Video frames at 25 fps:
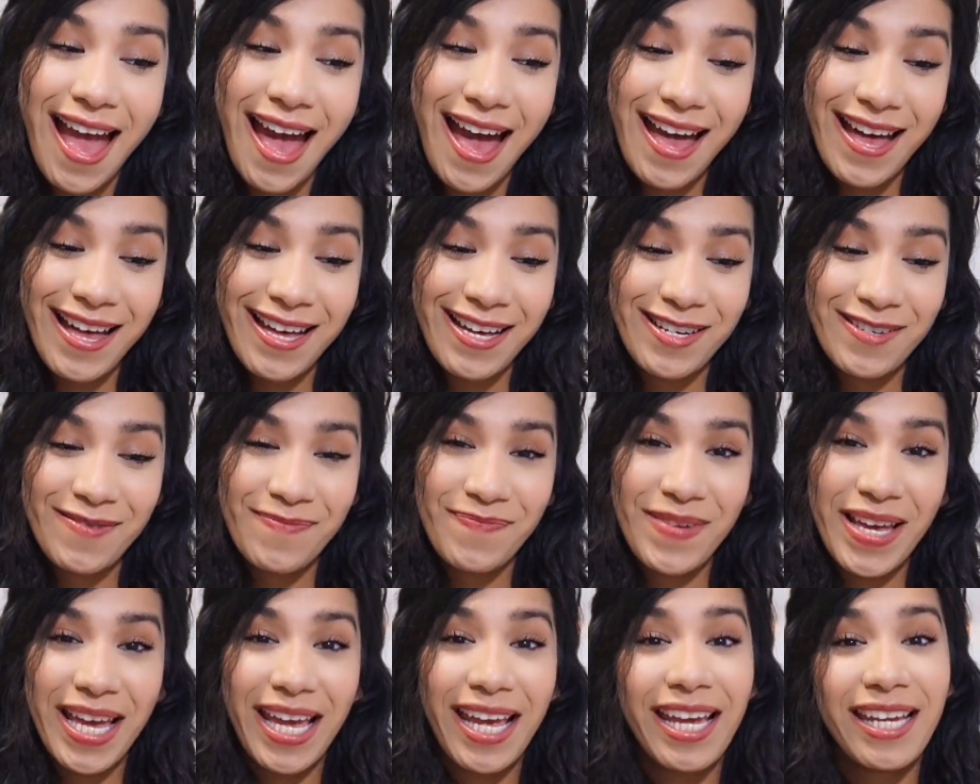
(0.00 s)

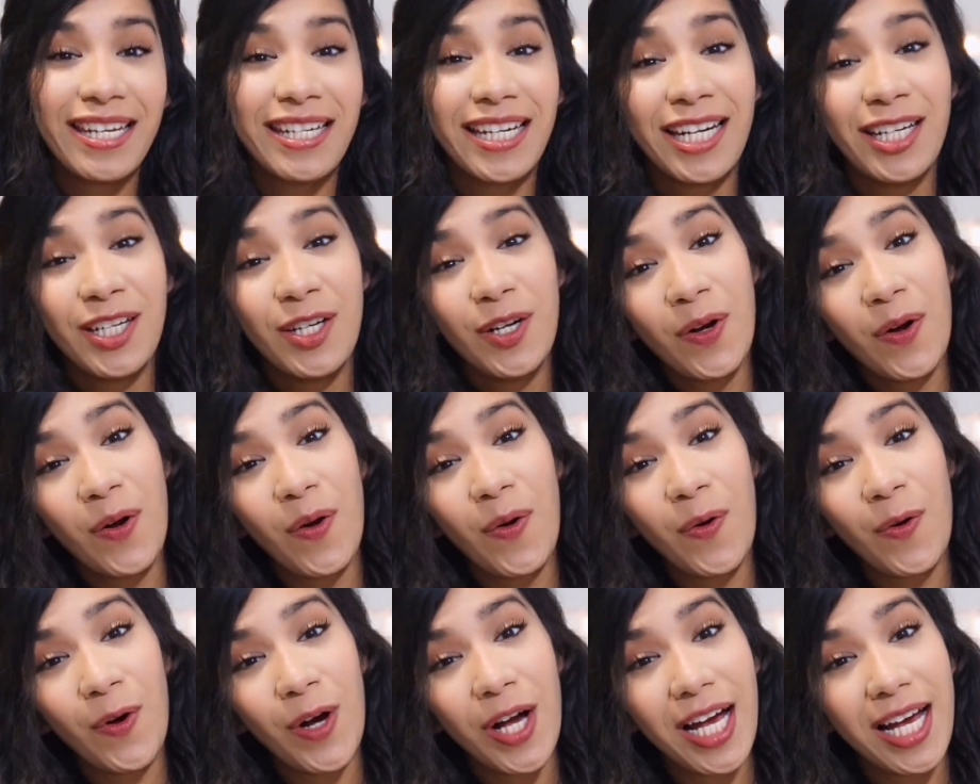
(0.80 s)
And I
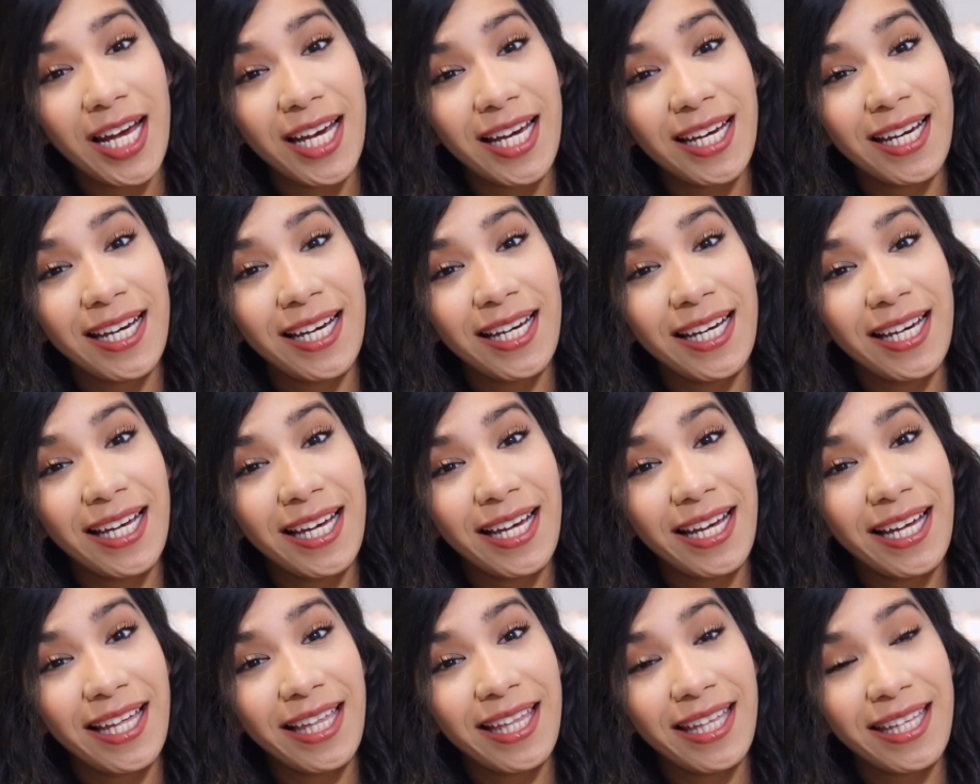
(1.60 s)
know,
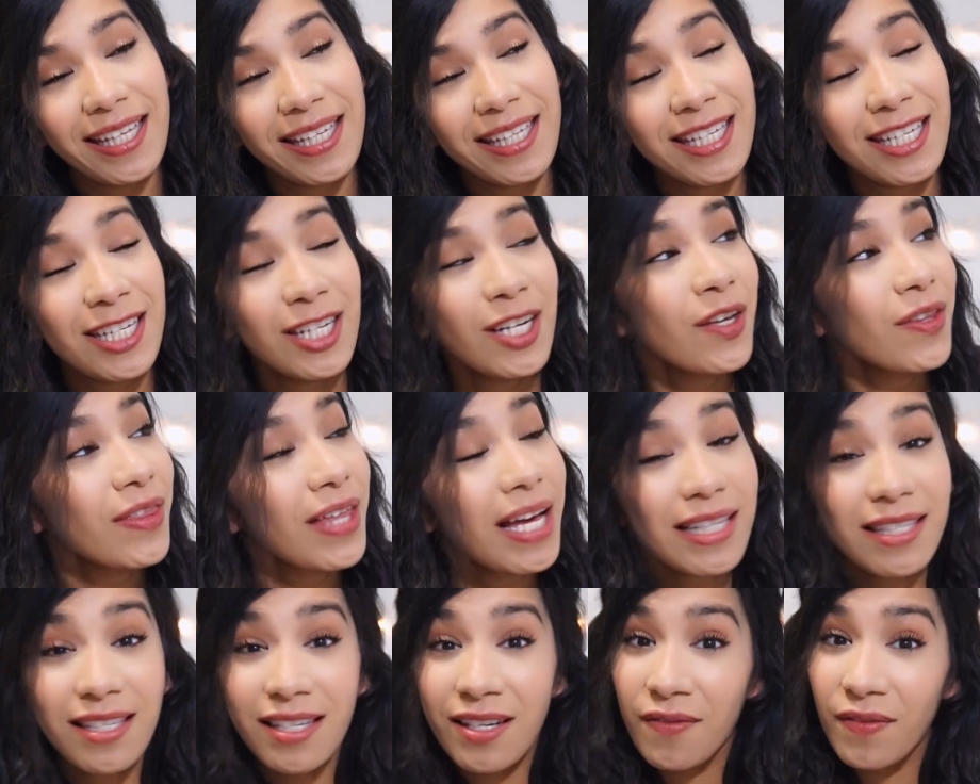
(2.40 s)
you know,
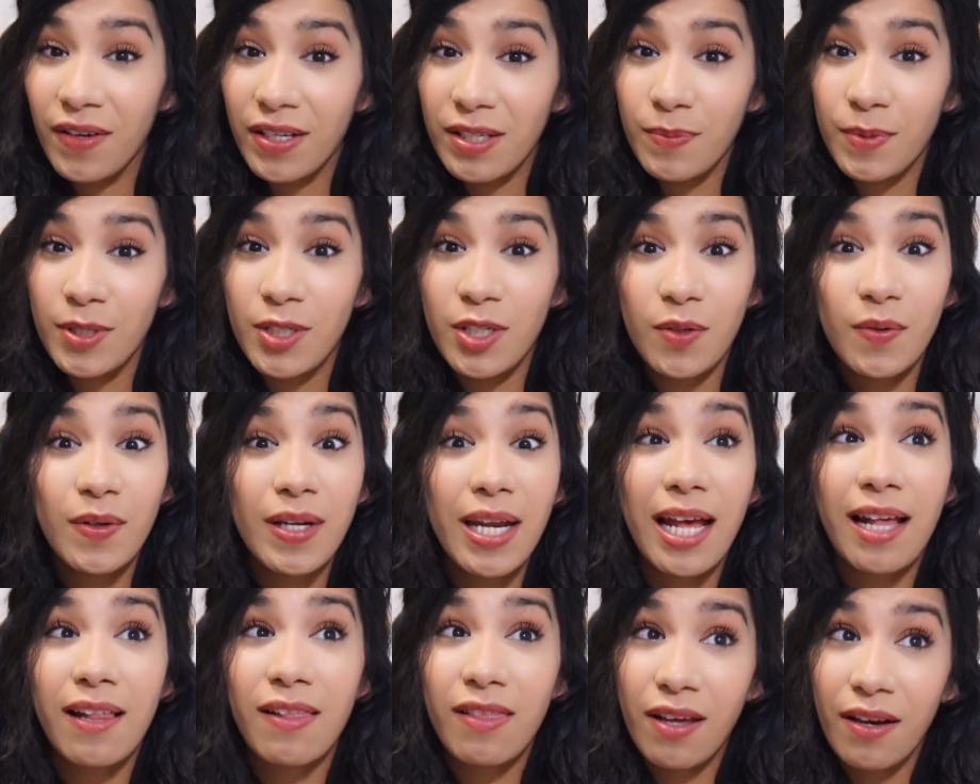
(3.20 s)
that's an investment too, and
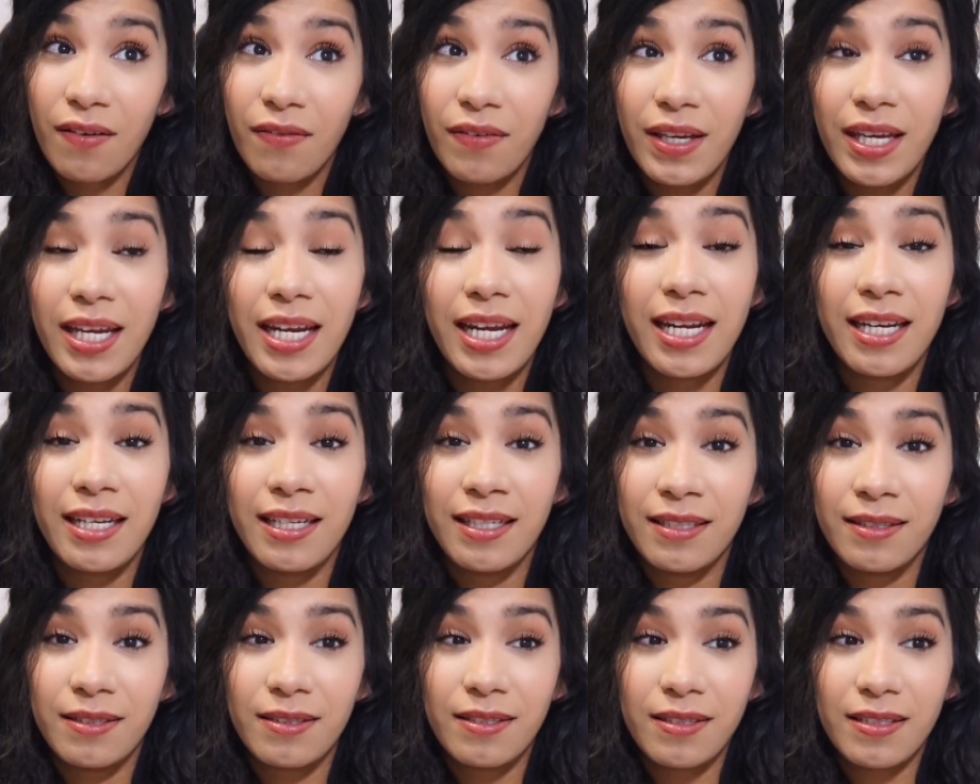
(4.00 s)
I love it,
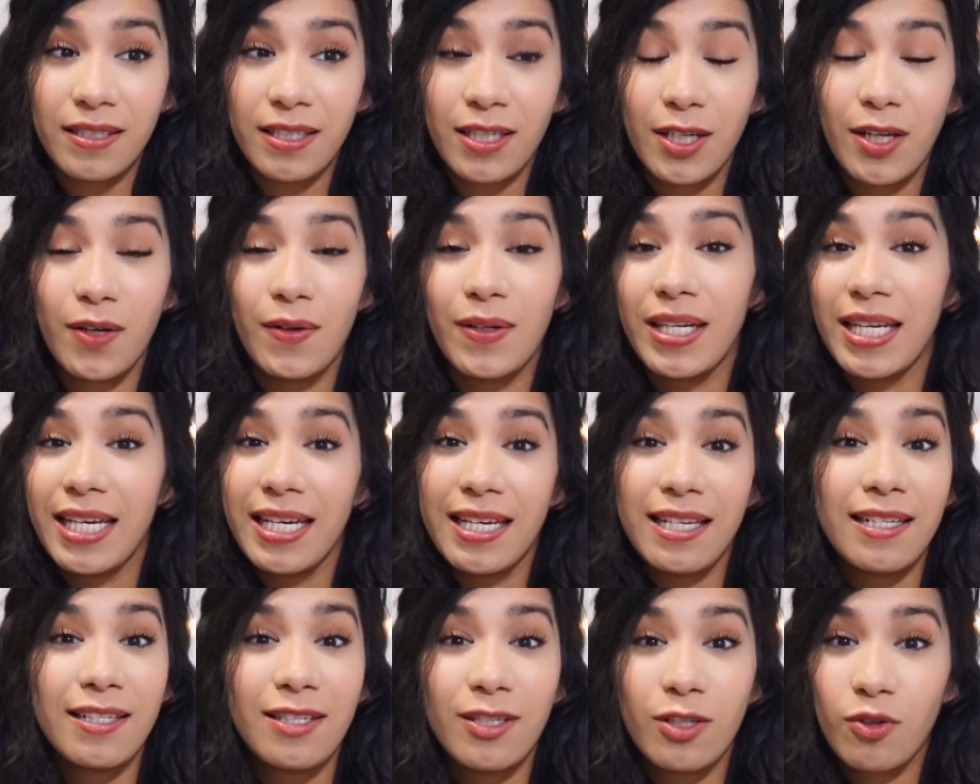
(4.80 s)
and you know, it
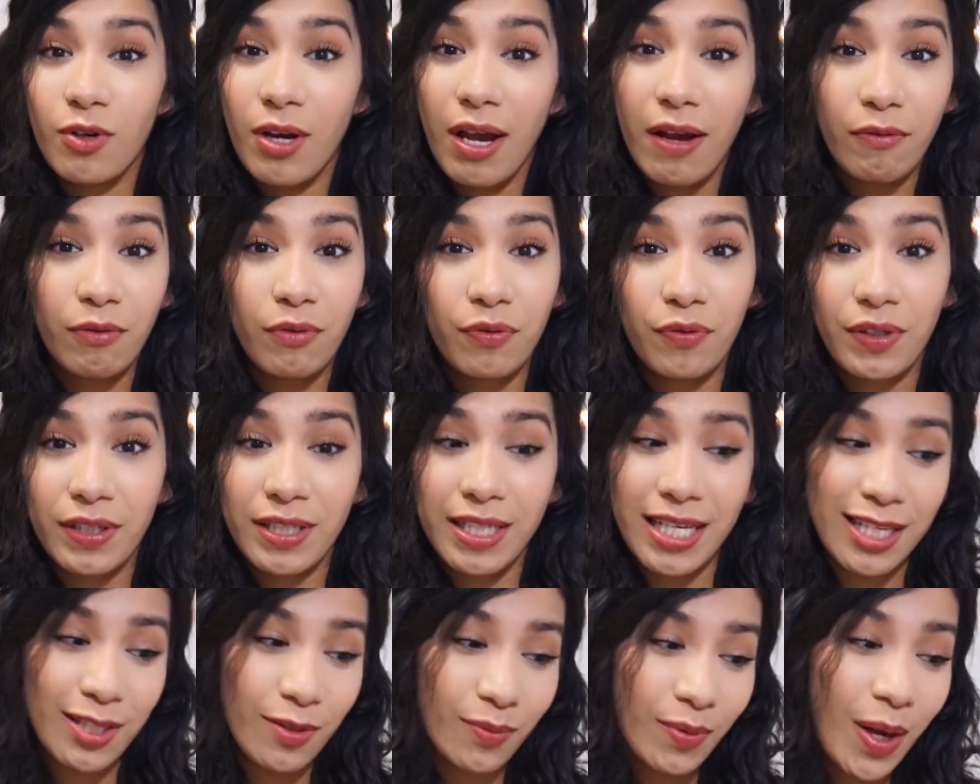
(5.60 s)
is travel
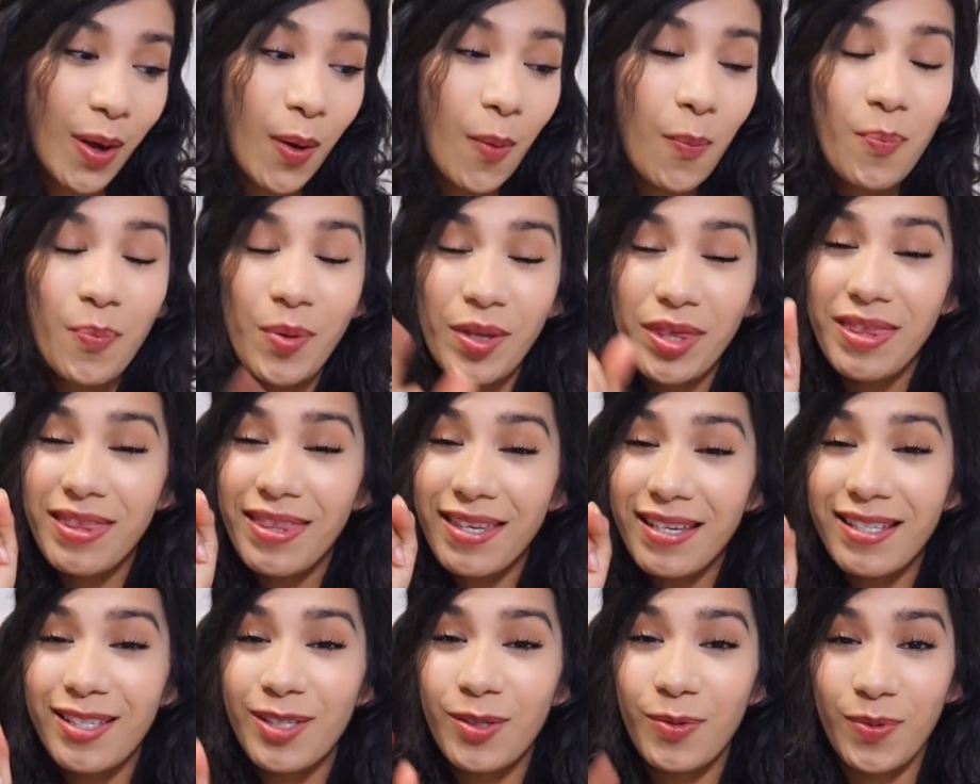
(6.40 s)
friendly as well, but
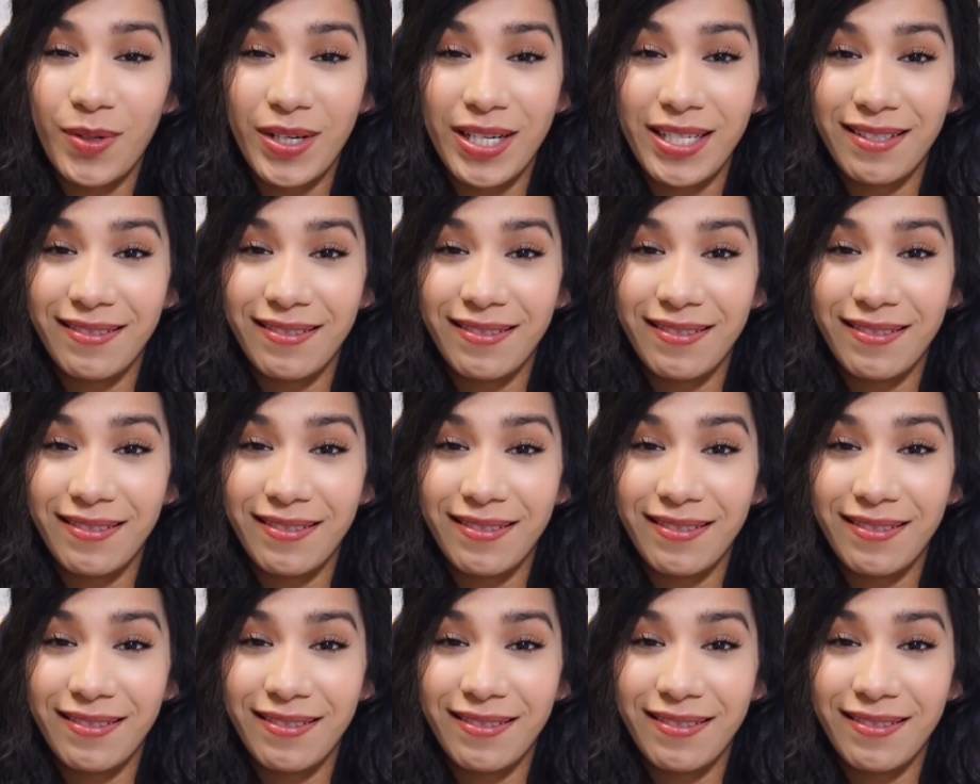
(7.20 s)
this